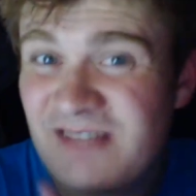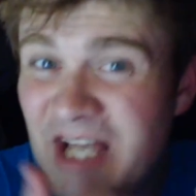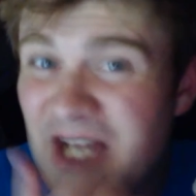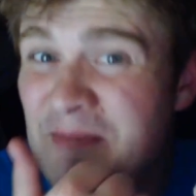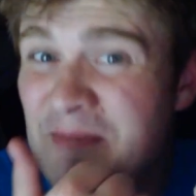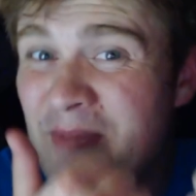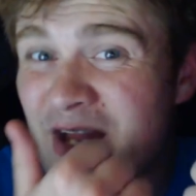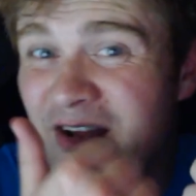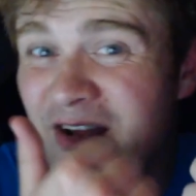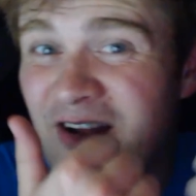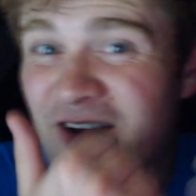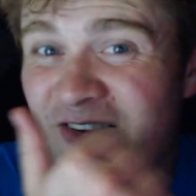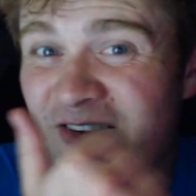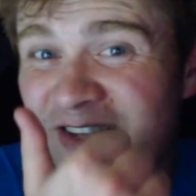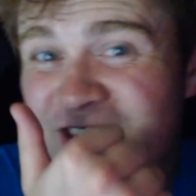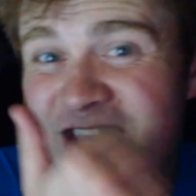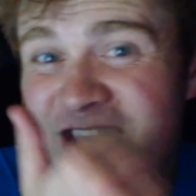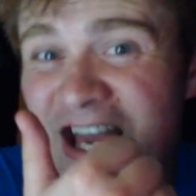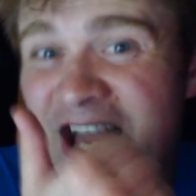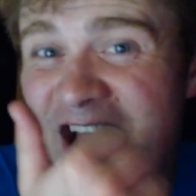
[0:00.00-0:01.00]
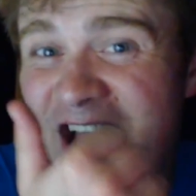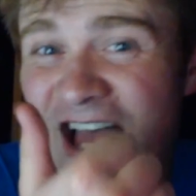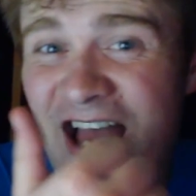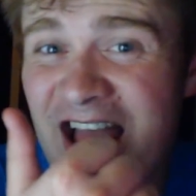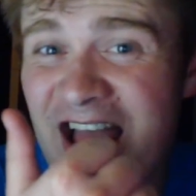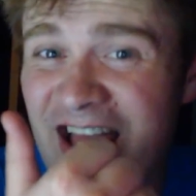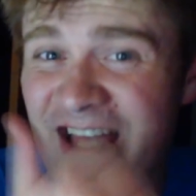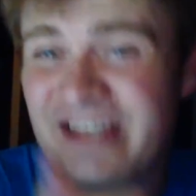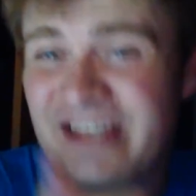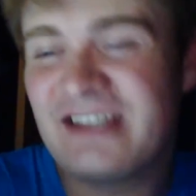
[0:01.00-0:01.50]
Nightmare!
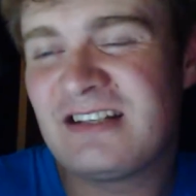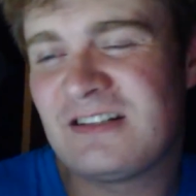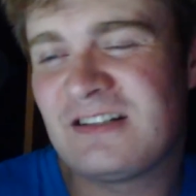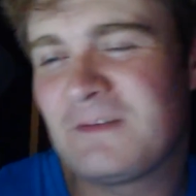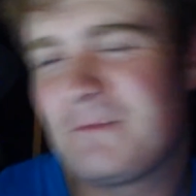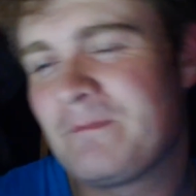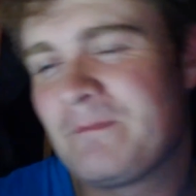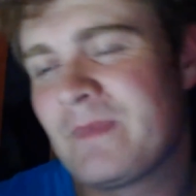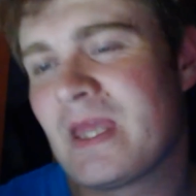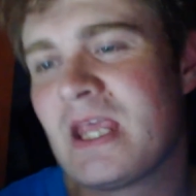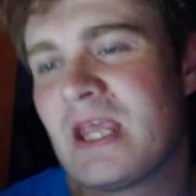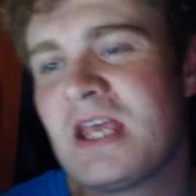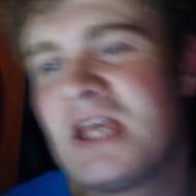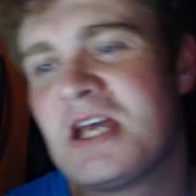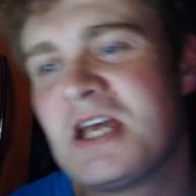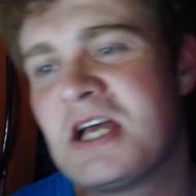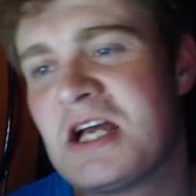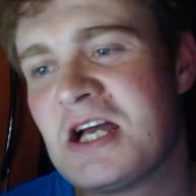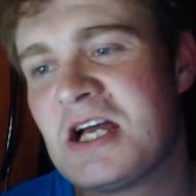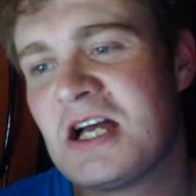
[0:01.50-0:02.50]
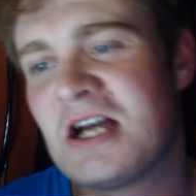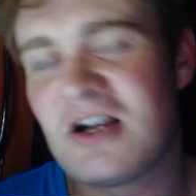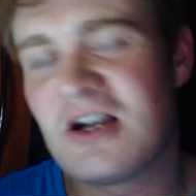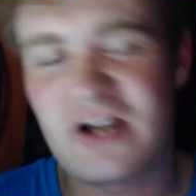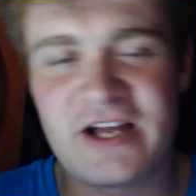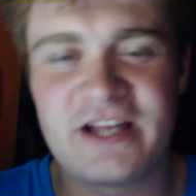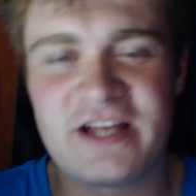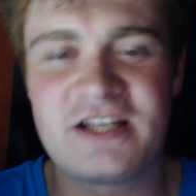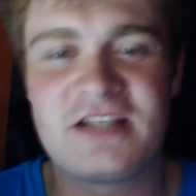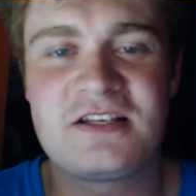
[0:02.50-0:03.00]
Yay!
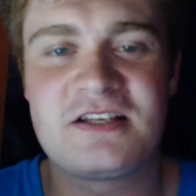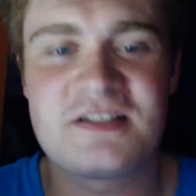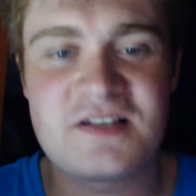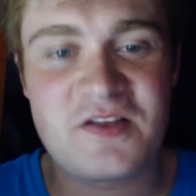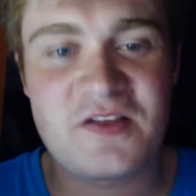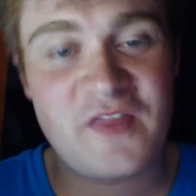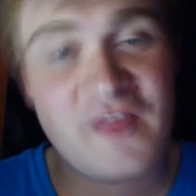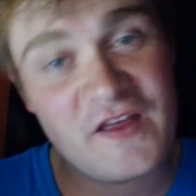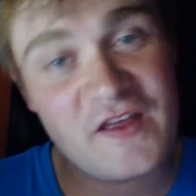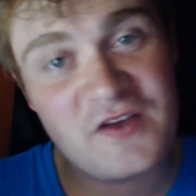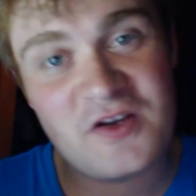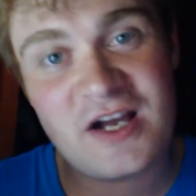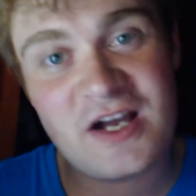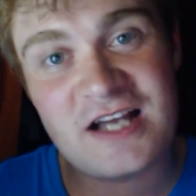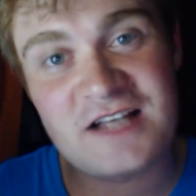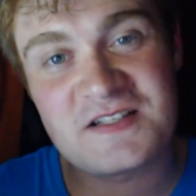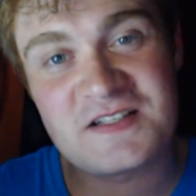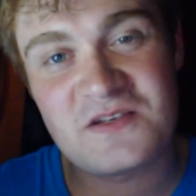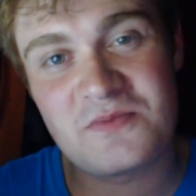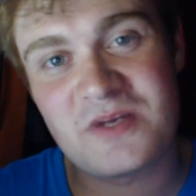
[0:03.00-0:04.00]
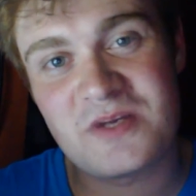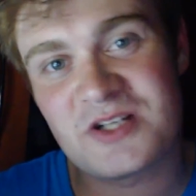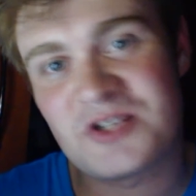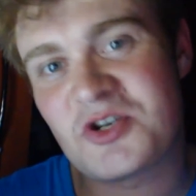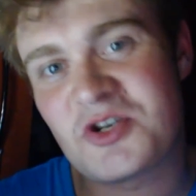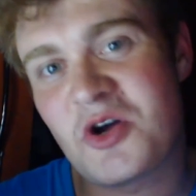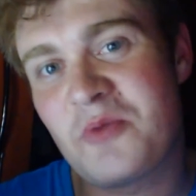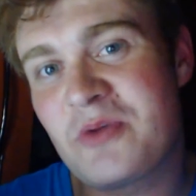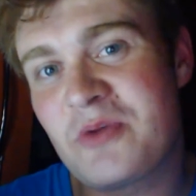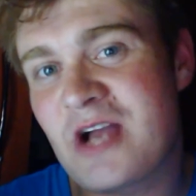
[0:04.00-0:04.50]
Okay, so thank you guys so
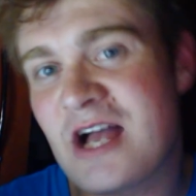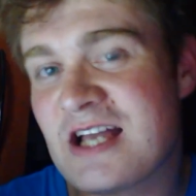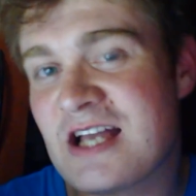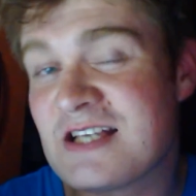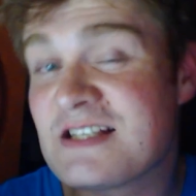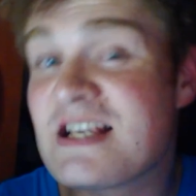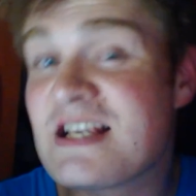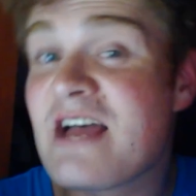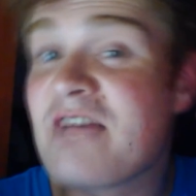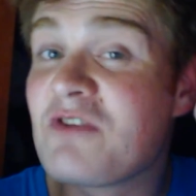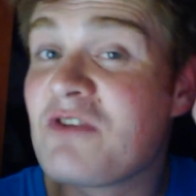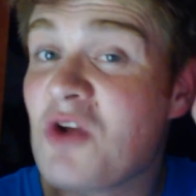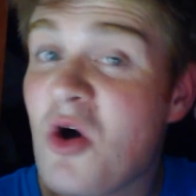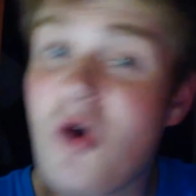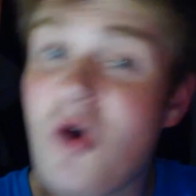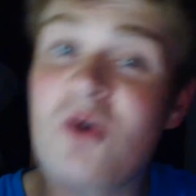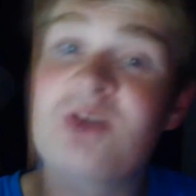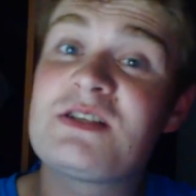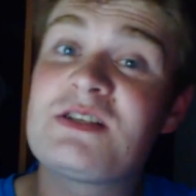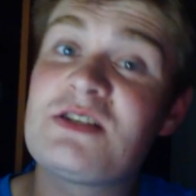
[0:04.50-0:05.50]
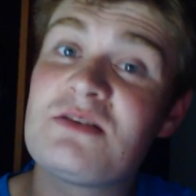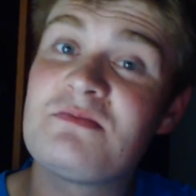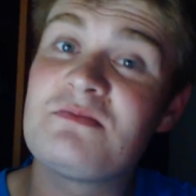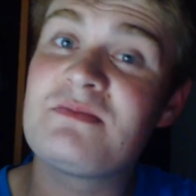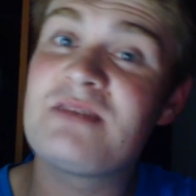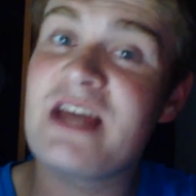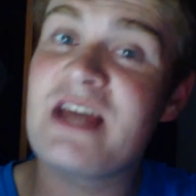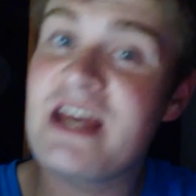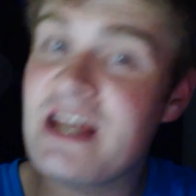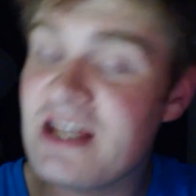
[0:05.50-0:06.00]
much. Hope you guys have an
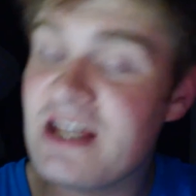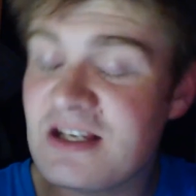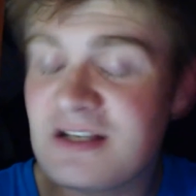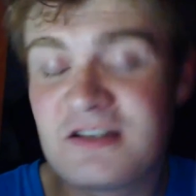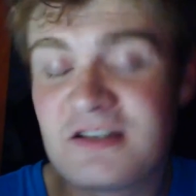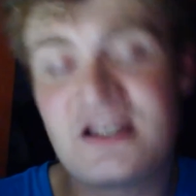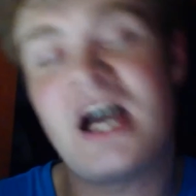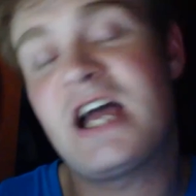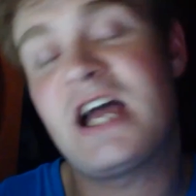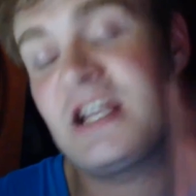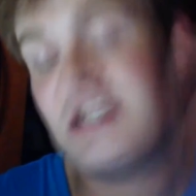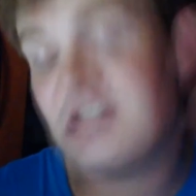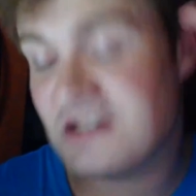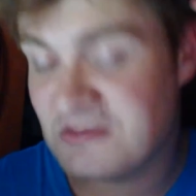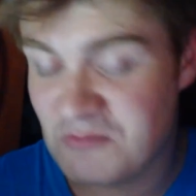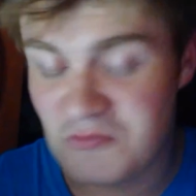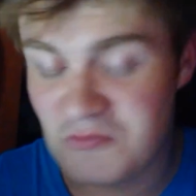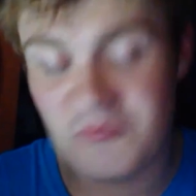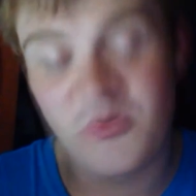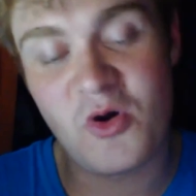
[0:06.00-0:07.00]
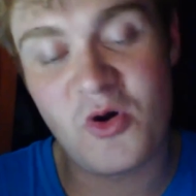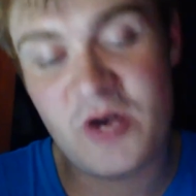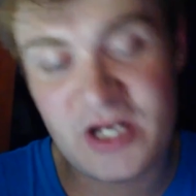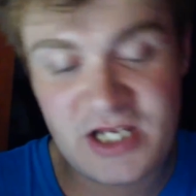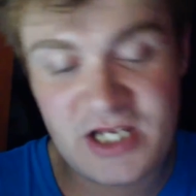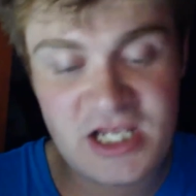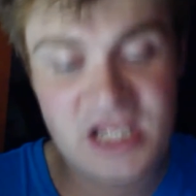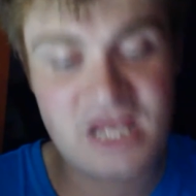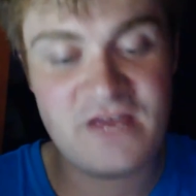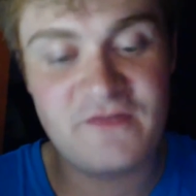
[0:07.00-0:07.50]
awesome day, night,
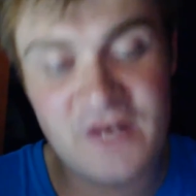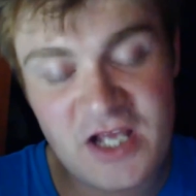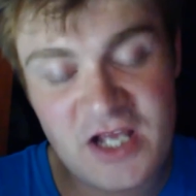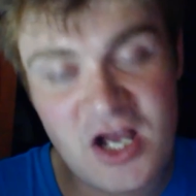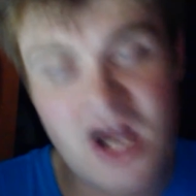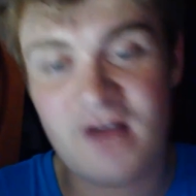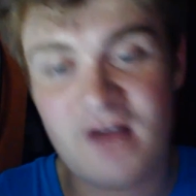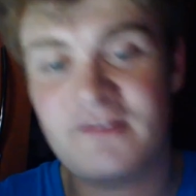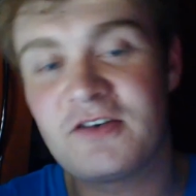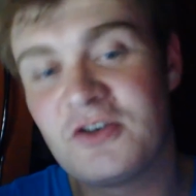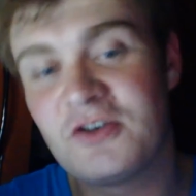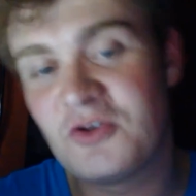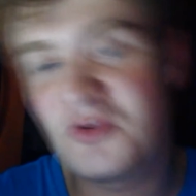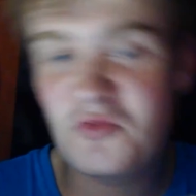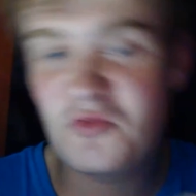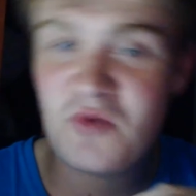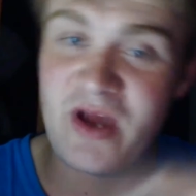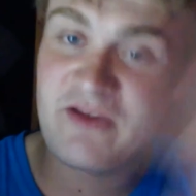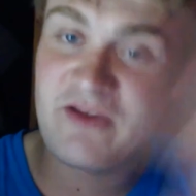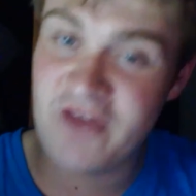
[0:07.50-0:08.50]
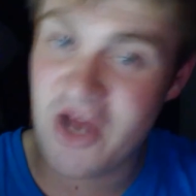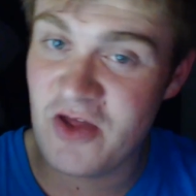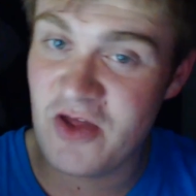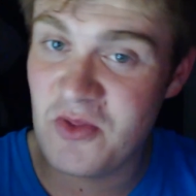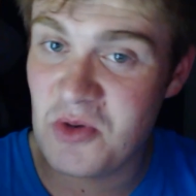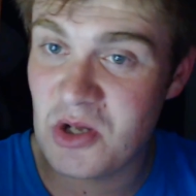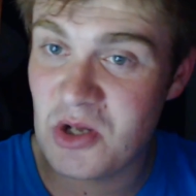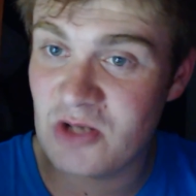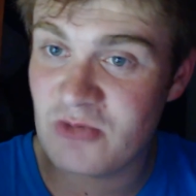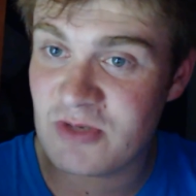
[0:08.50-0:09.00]
morning, evening, afternoon, wherever you are
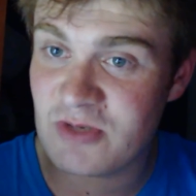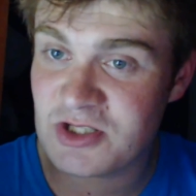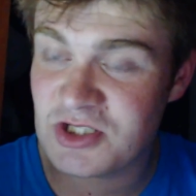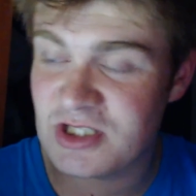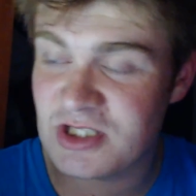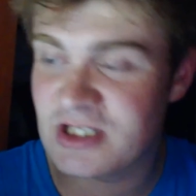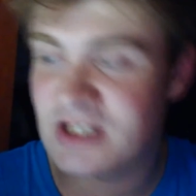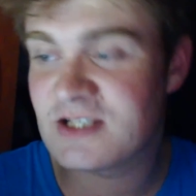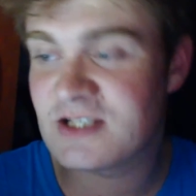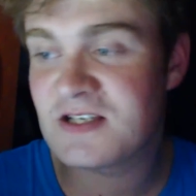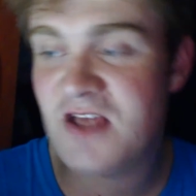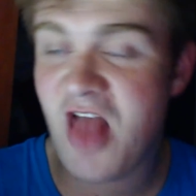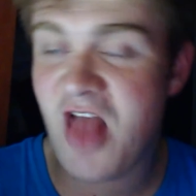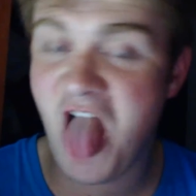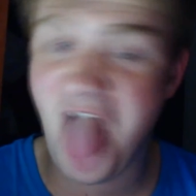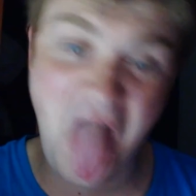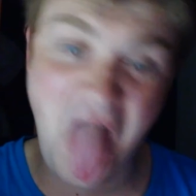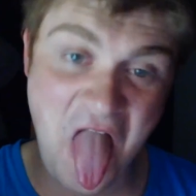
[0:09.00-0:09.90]
in the world watching this.